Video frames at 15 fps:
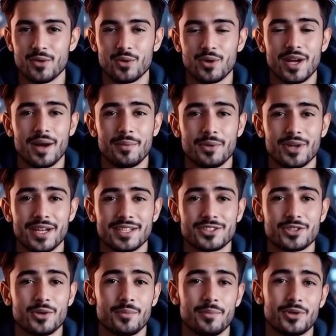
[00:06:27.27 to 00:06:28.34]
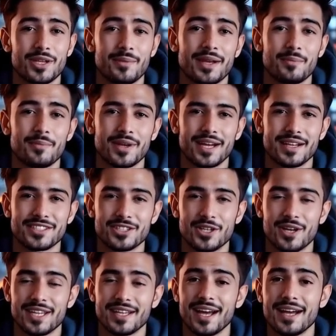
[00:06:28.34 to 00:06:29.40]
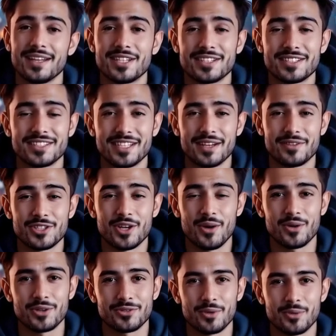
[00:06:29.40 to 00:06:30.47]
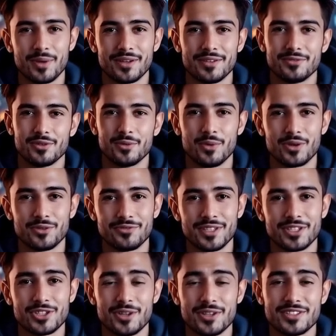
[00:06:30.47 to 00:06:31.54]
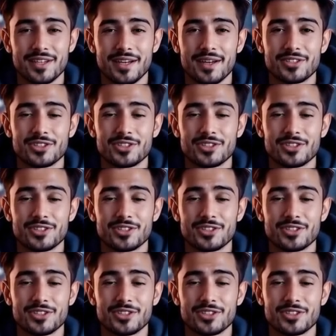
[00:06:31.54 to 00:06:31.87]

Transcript: or upgrade to a premium plan starting at just $7 per month for more features,